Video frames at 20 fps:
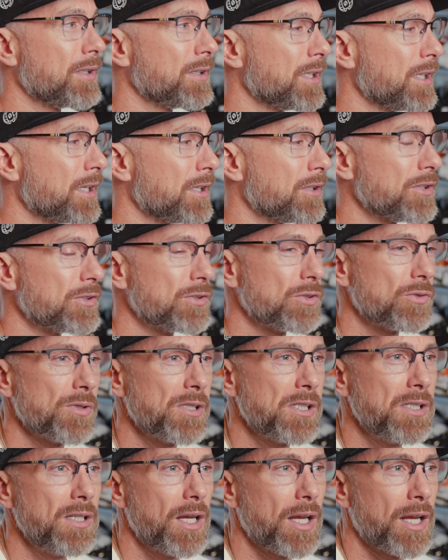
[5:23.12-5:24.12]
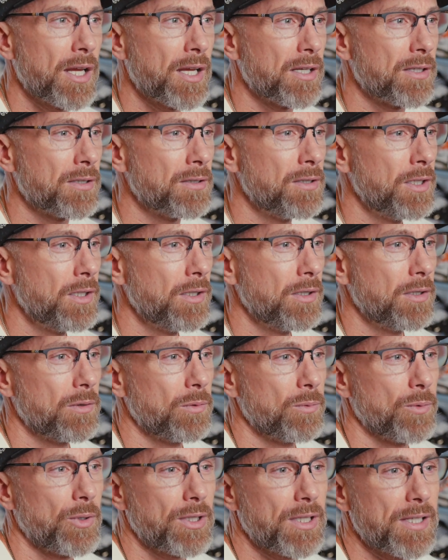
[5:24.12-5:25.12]
the industry, and
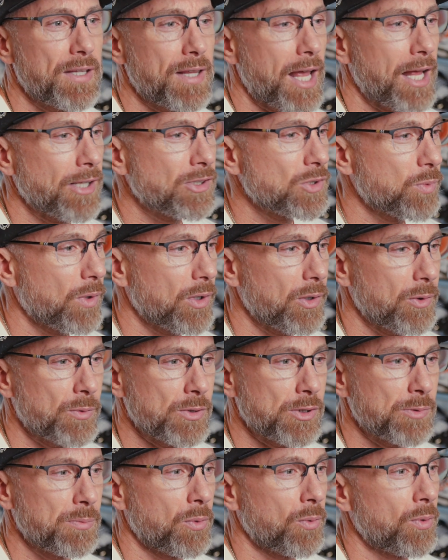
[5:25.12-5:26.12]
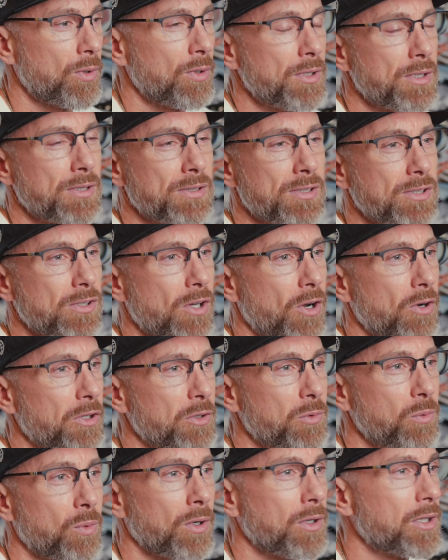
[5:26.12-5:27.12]
really that's where it was born, and started
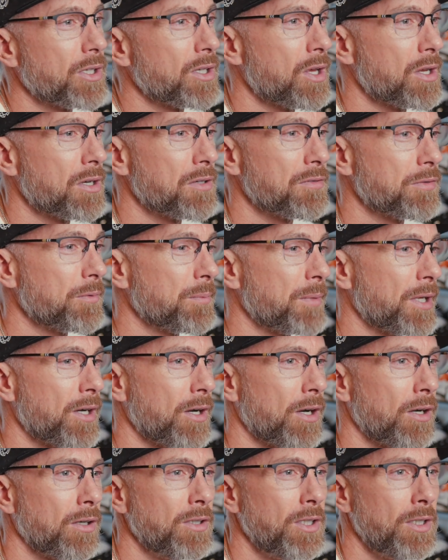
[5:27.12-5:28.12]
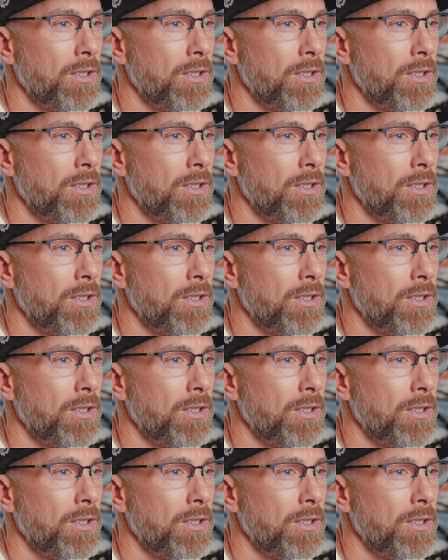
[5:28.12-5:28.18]
working on it from there.